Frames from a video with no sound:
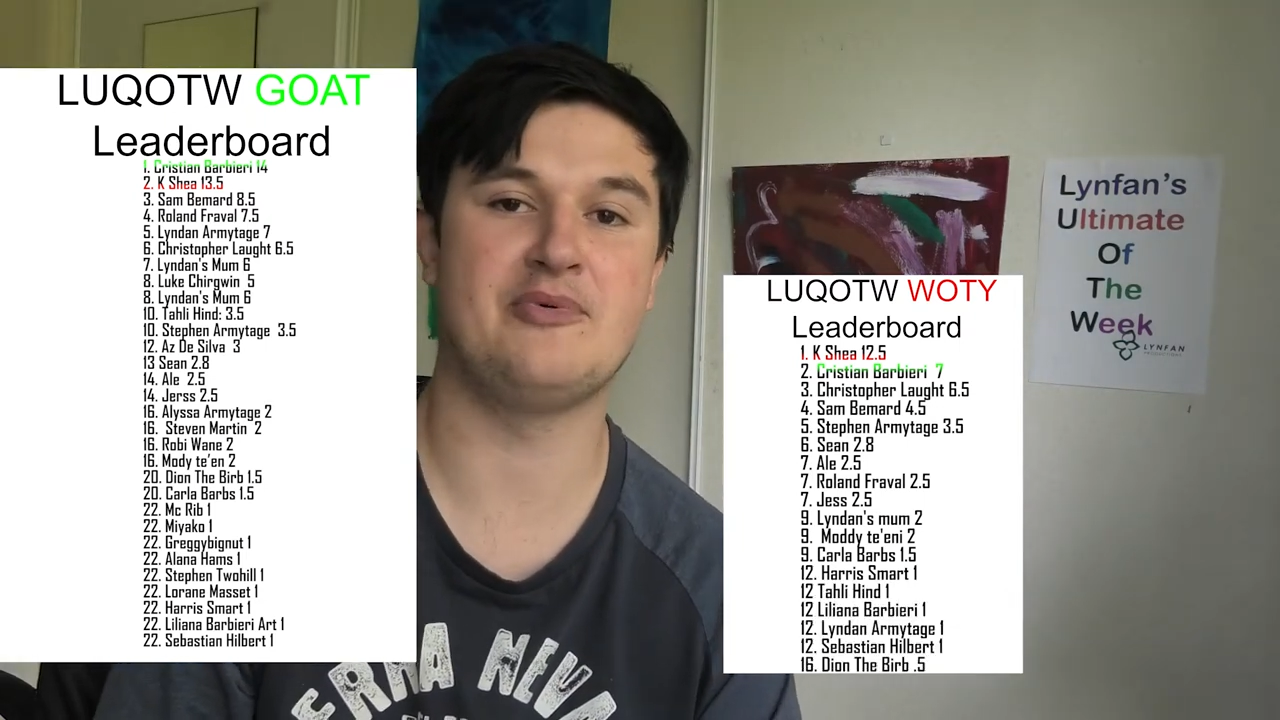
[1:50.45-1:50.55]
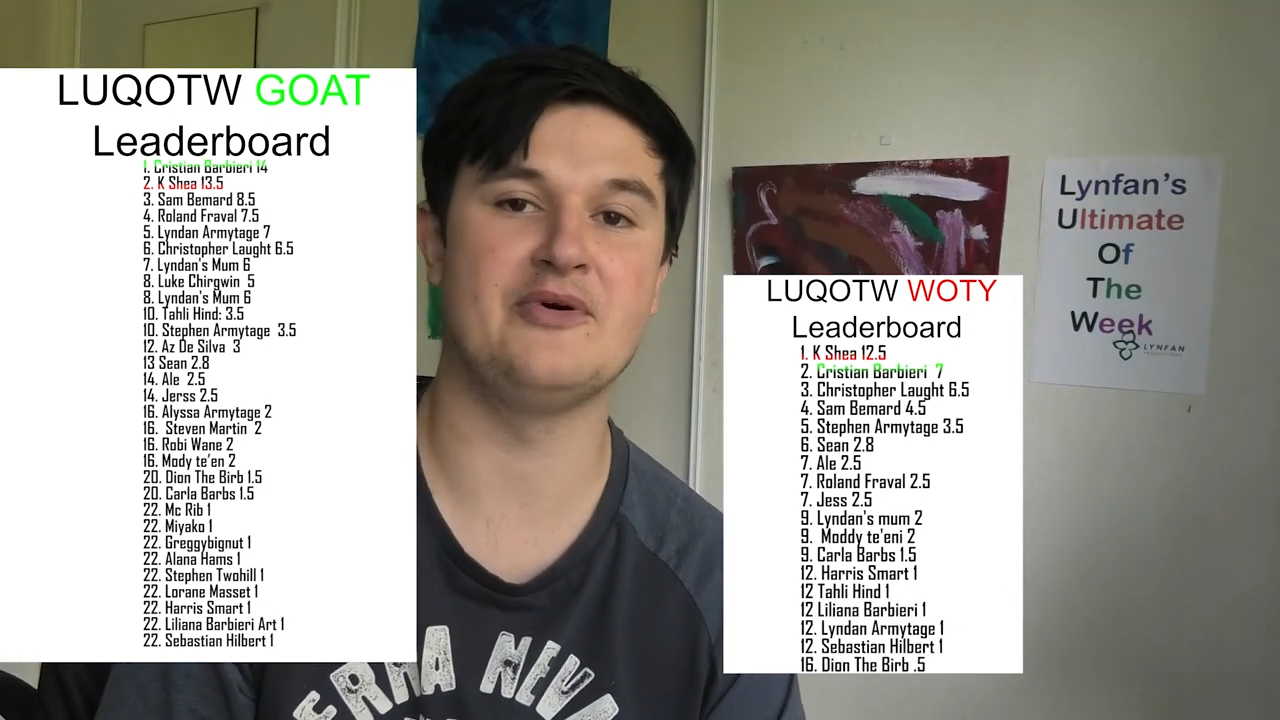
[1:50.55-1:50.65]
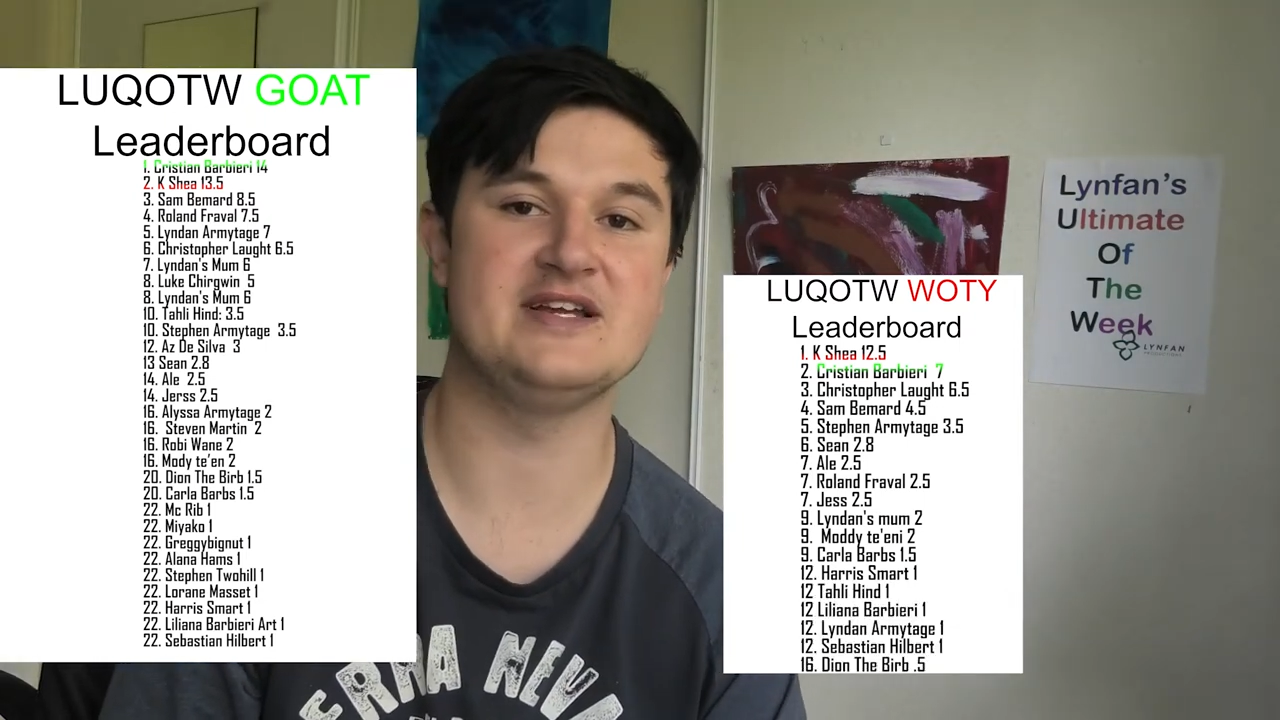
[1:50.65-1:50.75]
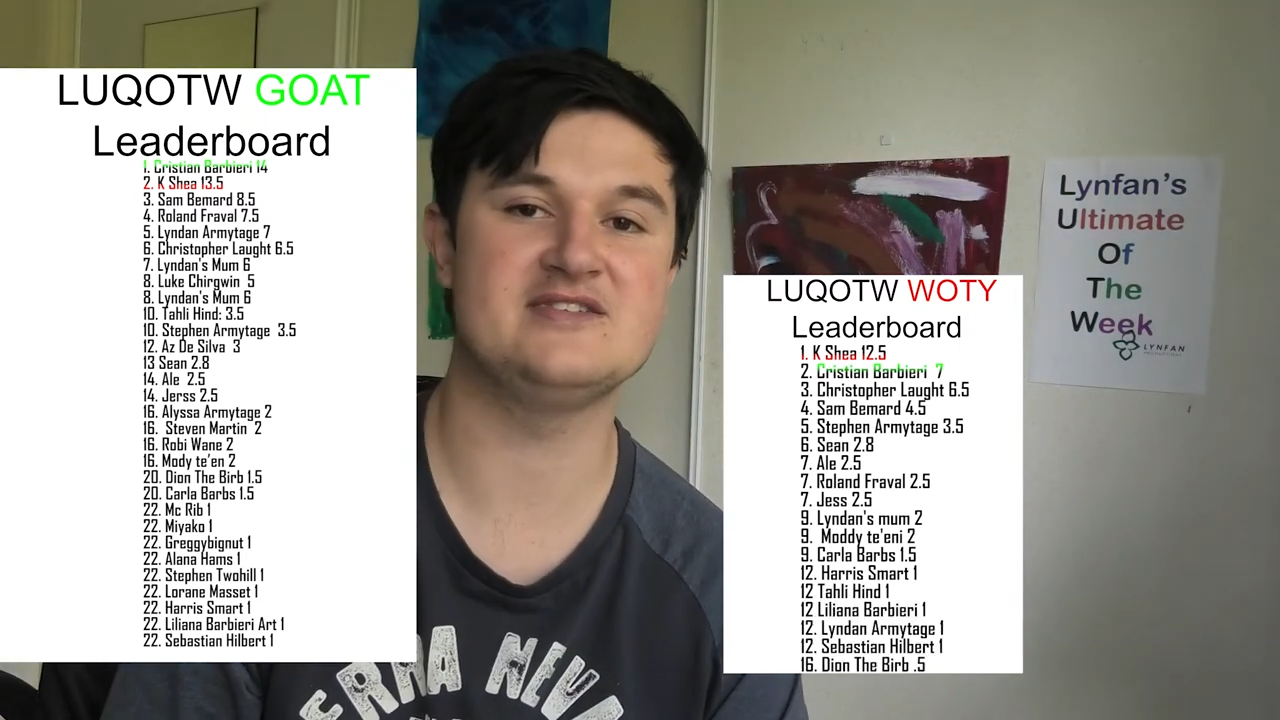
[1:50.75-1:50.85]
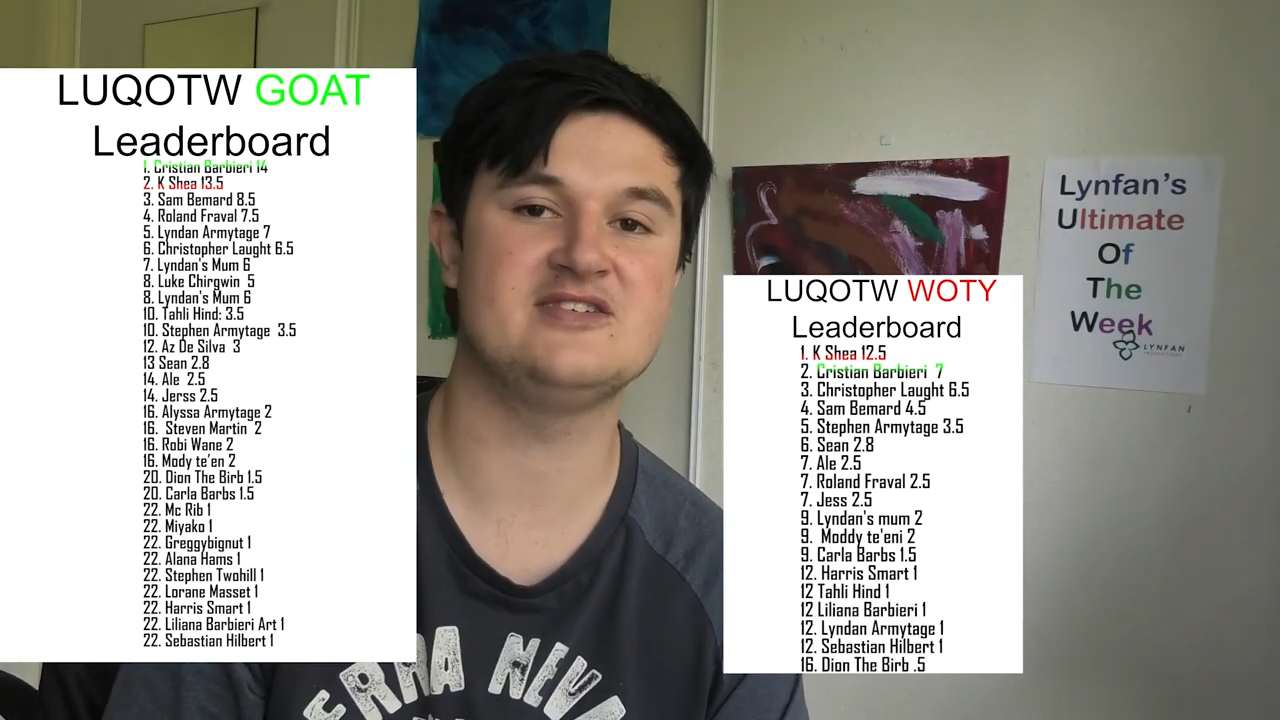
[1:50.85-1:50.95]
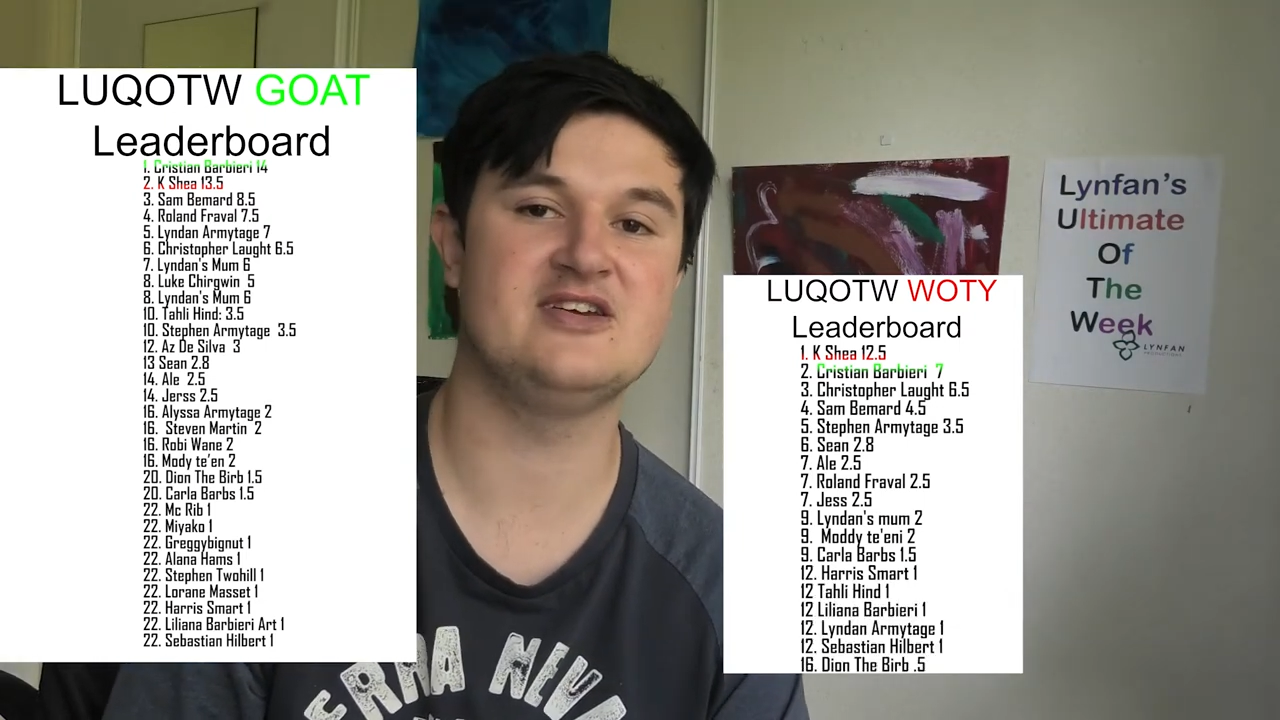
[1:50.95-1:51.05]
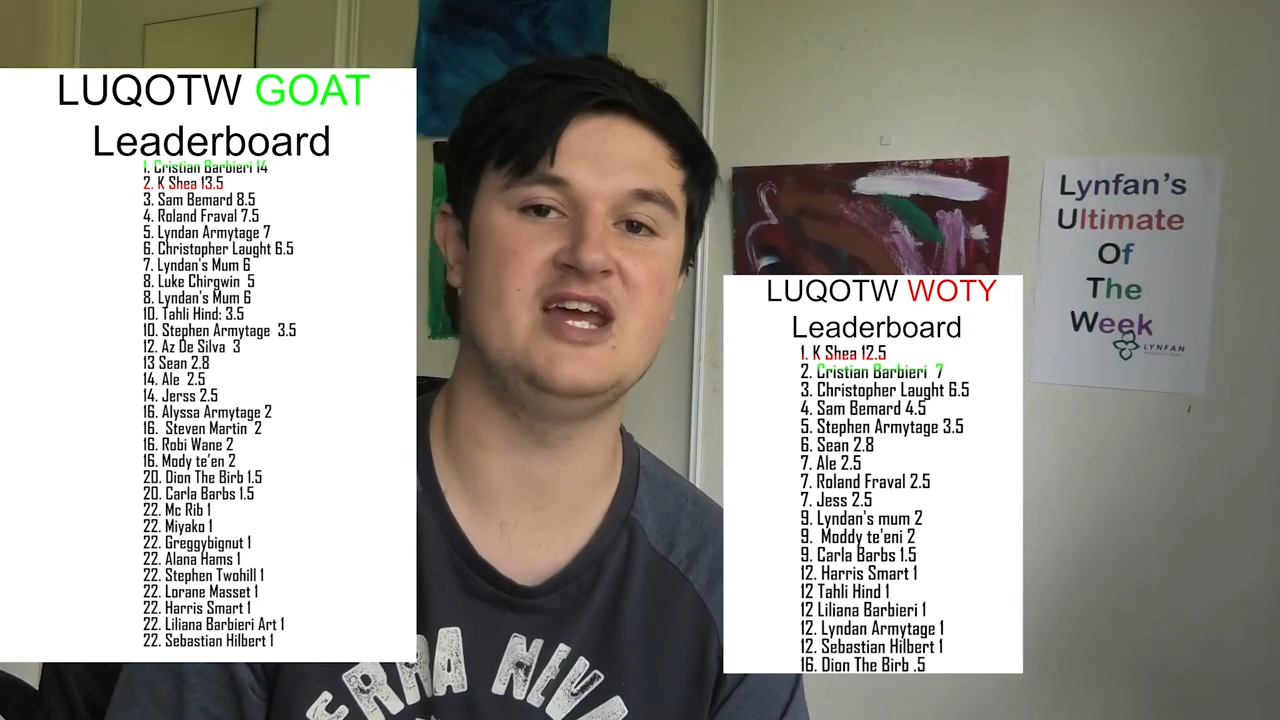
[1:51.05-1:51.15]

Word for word: points